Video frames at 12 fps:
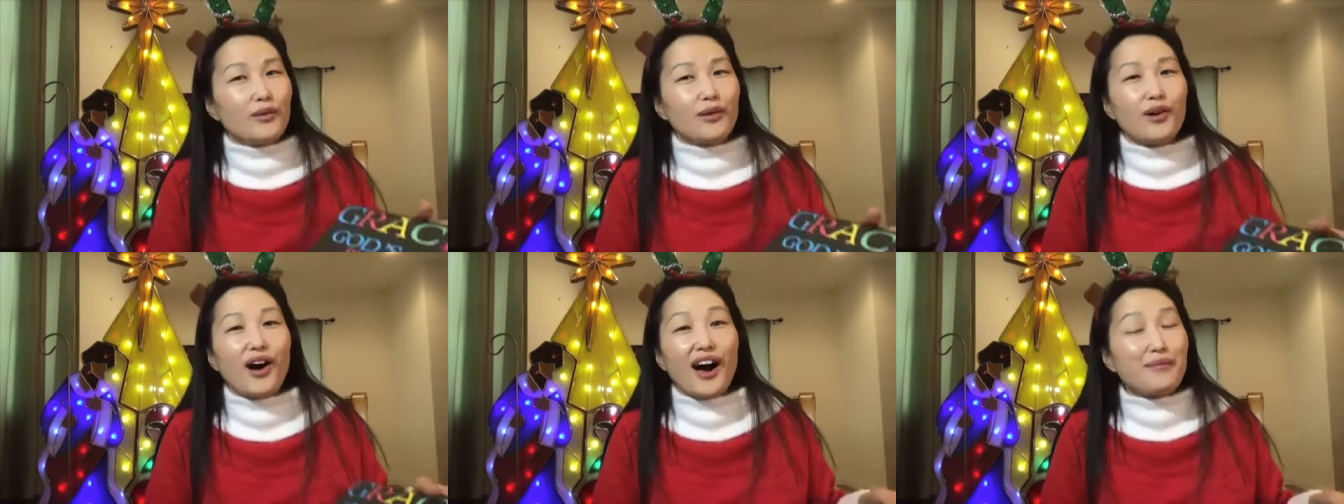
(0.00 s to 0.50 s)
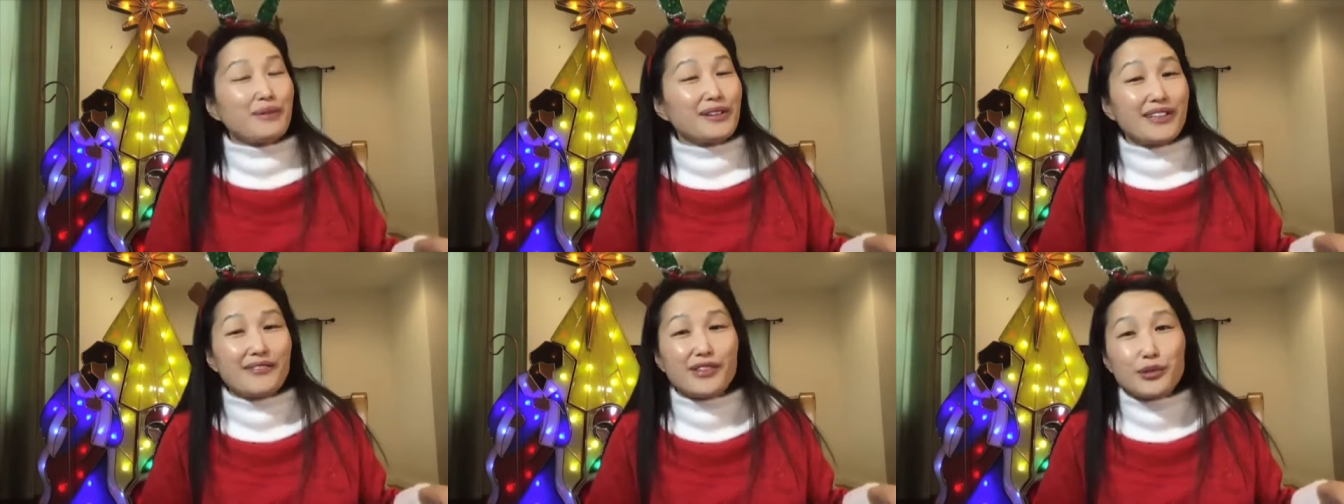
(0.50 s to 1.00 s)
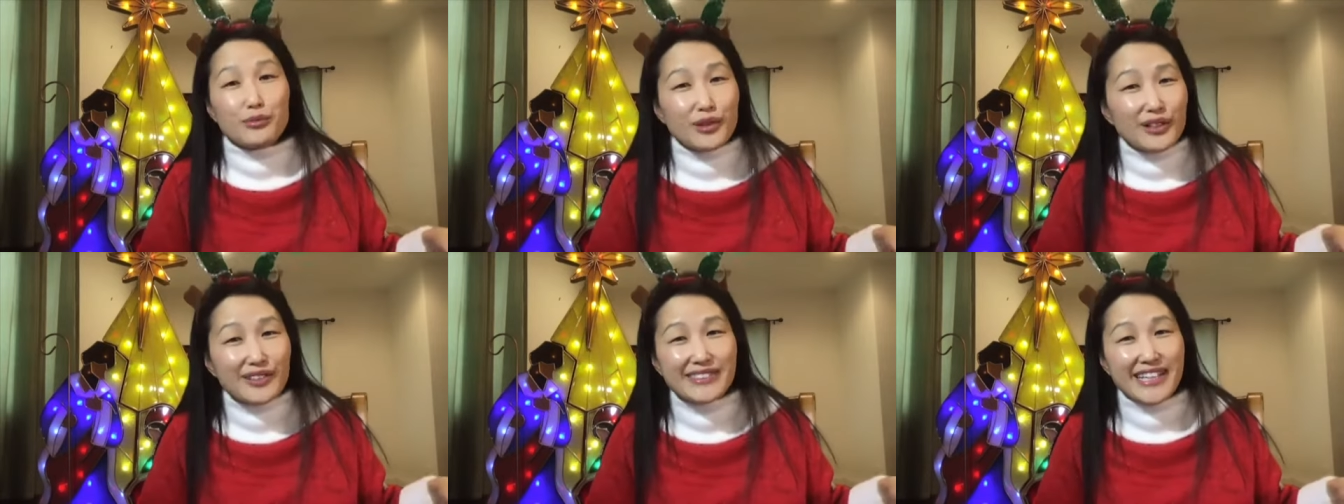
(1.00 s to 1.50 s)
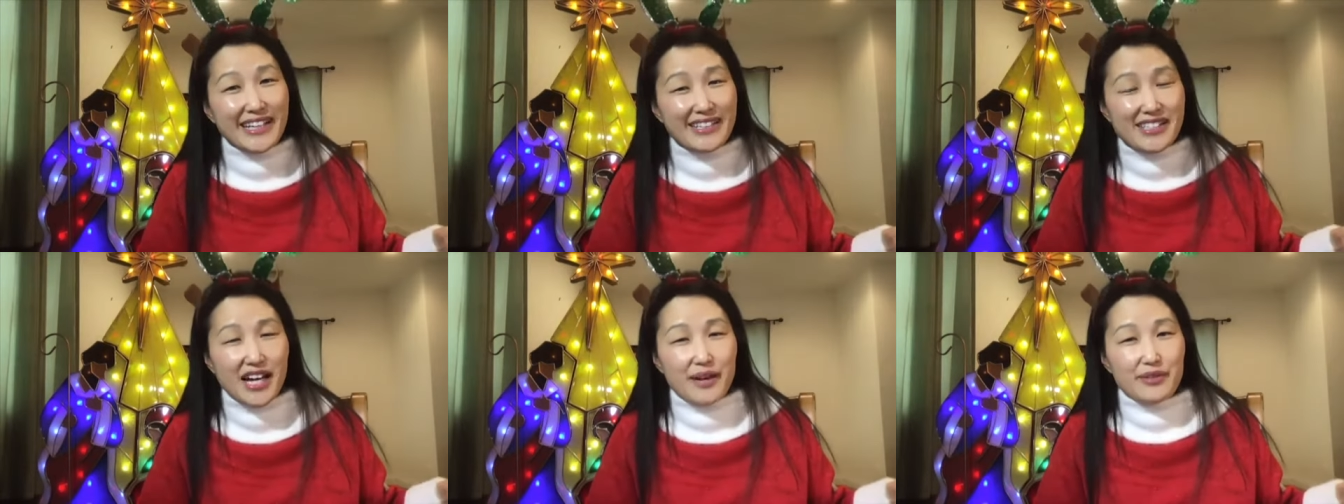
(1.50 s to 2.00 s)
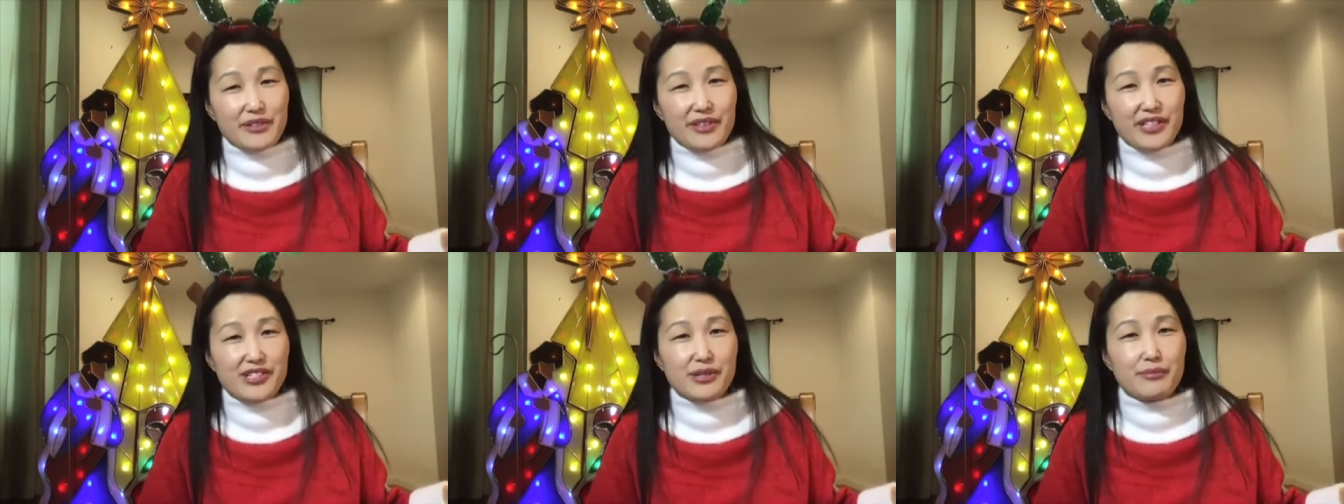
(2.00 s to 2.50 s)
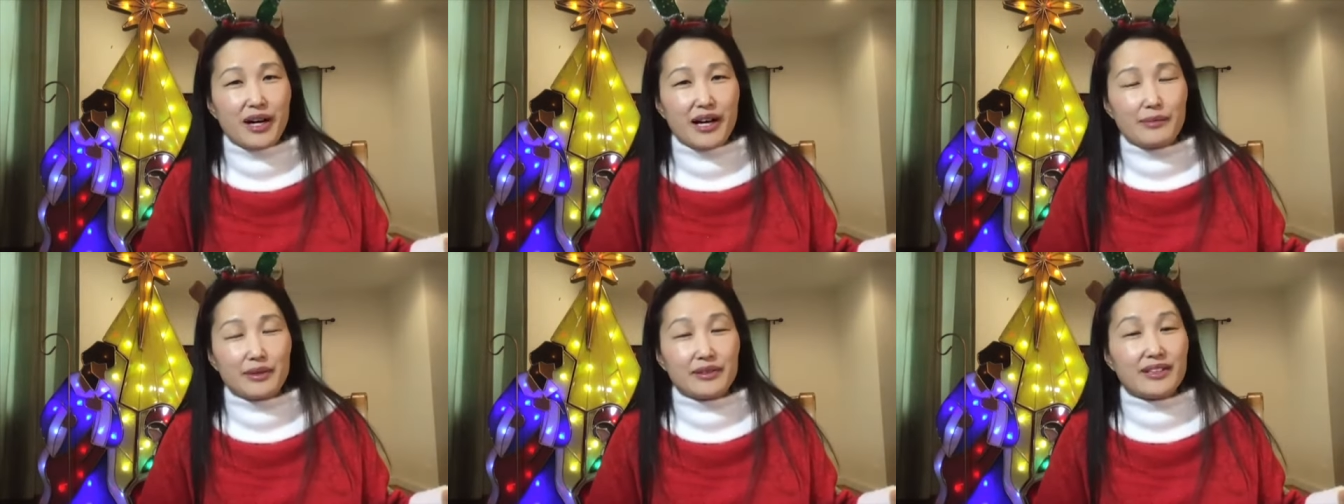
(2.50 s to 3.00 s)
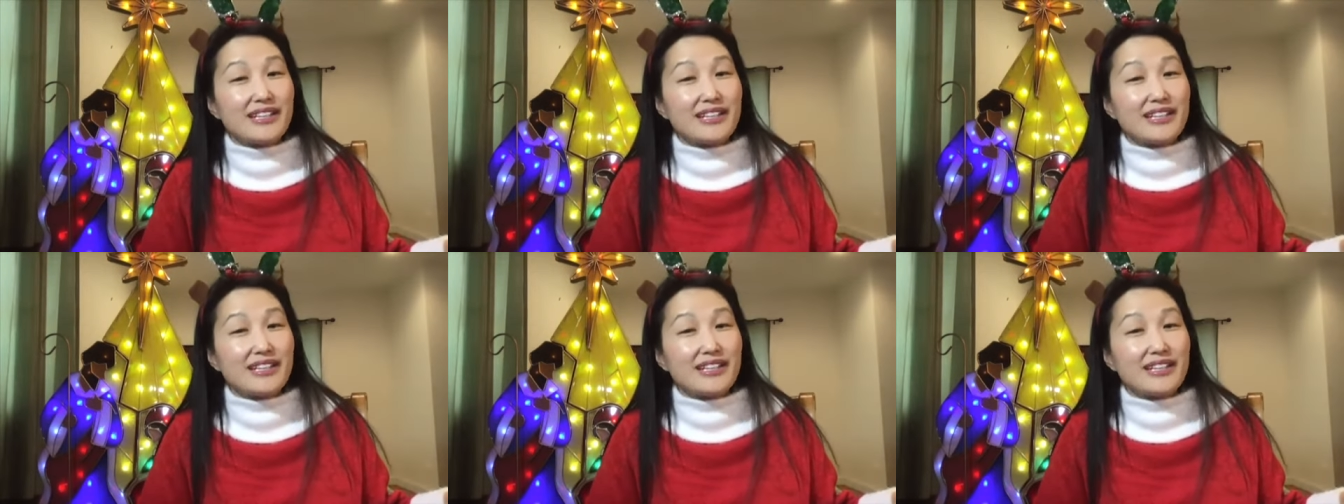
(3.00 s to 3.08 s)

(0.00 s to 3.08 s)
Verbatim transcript: well, I believe you will take time to read your Bible